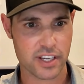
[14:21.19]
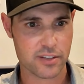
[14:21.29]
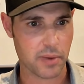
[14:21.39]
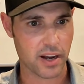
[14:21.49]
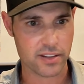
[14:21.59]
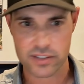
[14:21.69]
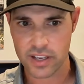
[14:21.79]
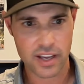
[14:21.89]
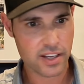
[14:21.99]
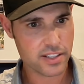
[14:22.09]
6
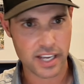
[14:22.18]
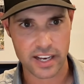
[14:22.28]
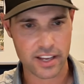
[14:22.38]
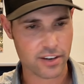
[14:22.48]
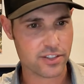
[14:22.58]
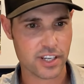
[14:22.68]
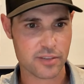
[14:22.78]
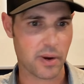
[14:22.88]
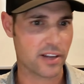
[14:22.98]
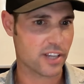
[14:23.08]
months, 10 years, 6
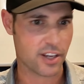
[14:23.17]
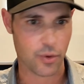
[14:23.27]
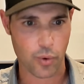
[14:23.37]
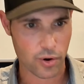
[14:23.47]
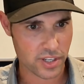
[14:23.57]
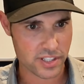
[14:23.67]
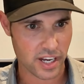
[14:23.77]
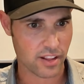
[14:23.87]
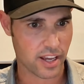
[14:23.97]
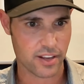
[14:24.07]
months, and your warranty's
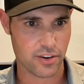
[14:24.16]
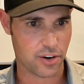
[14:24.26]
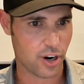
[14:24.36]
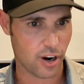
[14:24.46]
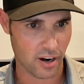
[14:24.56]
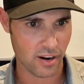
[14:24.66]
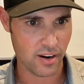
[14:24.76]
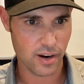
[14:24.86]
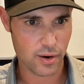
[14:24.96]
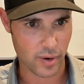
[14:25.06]
out like in your car,
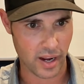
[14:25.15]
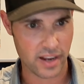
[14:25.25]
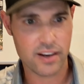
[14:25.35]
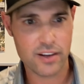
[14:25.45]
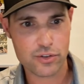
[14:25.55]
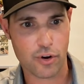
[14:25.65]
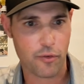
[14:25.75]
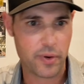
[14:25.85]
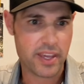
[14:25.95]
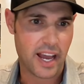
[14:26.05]
right? So if
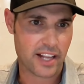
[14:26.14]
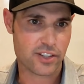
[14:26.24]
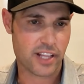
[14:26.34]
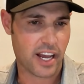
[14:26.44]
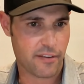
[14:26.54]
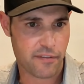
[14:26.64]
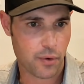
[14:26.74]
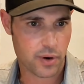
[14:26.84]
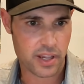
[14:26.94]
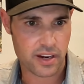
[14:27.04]
we catch that at
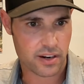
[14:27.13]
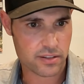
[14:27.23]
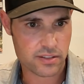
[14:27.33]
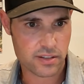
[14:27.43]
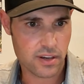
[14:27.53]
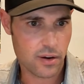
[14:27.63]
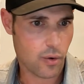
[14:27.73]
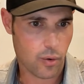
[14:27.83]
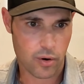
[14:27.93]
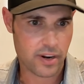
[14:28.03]
4 years
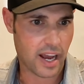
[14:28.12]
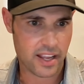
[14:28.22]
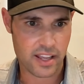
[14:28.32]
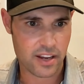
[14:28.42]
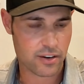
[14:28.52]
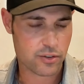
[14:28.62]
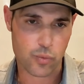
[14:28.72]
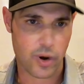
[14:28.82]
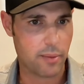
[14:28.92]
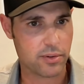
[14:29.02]
or 9 years,
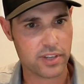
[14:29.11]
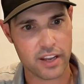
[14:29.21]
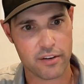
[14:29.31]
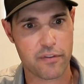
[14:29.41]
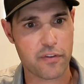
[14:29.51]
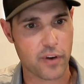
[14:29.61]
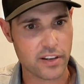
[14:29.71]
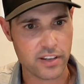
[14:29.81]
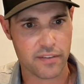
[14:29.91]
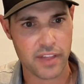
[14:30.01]
we're able to get in
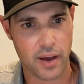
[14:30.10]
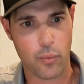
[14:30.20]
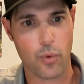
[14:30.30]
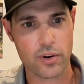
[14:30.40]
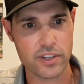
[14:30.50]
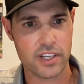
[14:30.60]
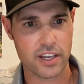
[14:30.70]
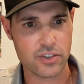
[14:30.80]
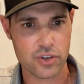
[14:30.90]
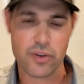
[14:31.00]
front of that warranty
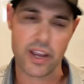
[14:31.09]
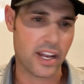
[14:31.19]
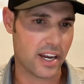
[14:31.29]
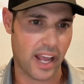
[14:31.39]
issue and get it